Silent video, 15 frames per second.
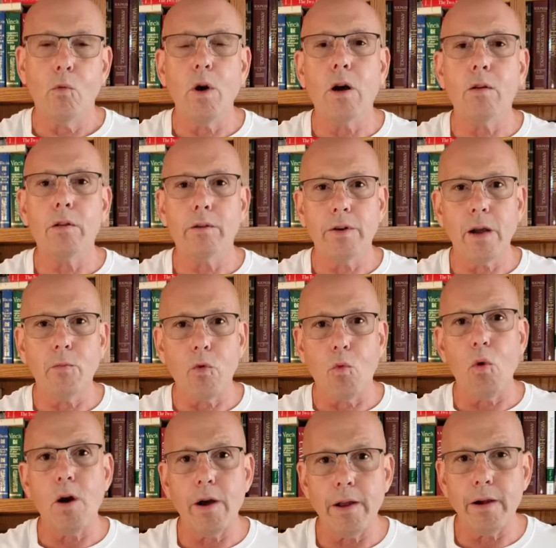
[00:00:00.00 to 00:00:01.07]
Well,
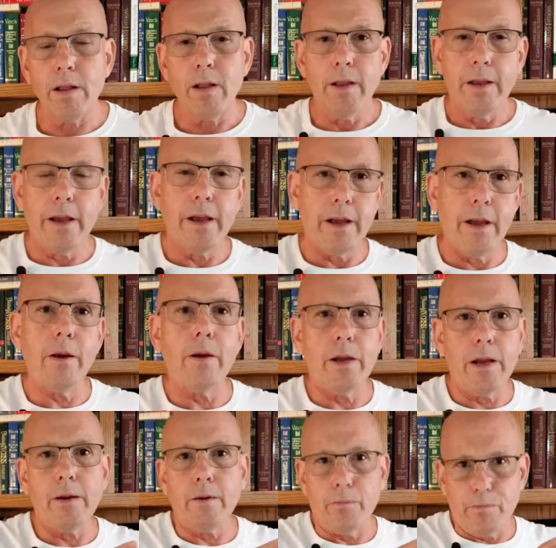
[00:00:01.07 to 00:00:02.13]
number one,
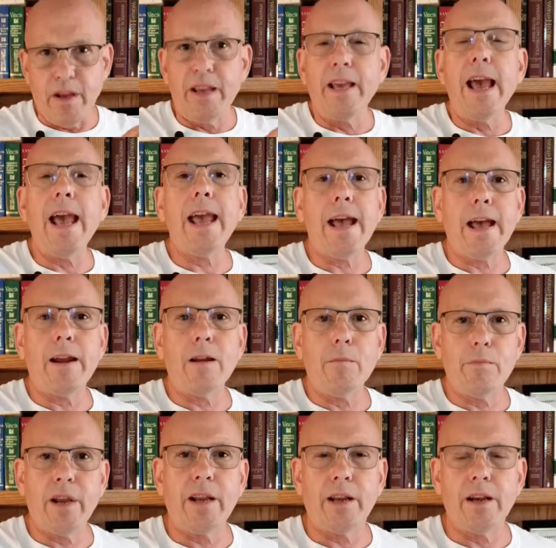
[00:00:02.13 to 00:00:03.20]
it
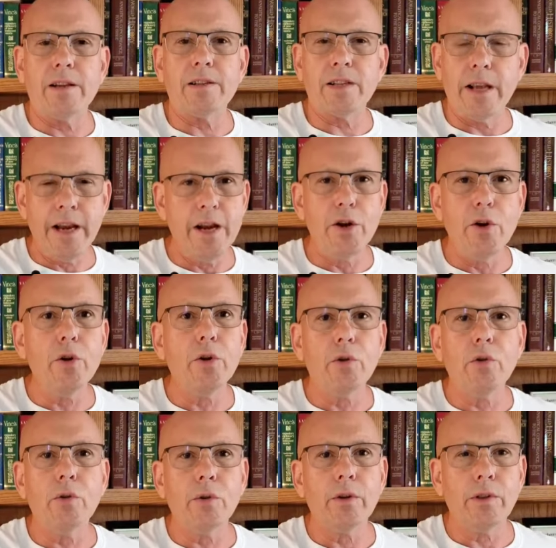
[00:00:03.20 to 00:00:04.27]
began because he
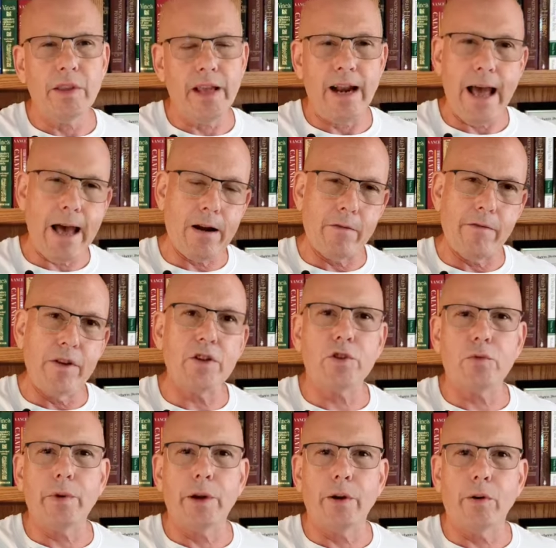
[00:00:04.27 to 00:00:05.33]
knew that out of
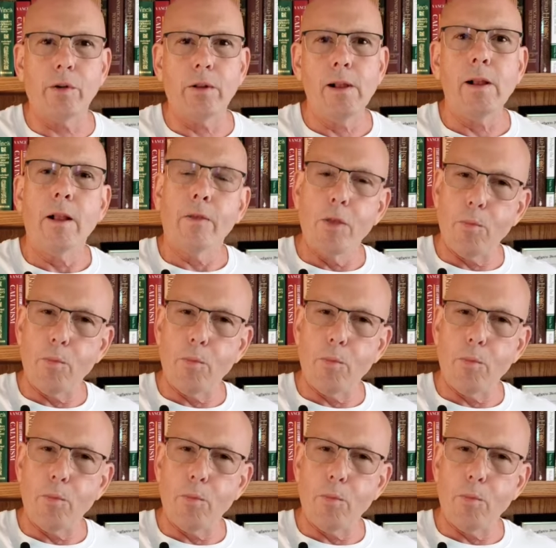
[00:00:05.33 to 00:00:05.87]
Israel,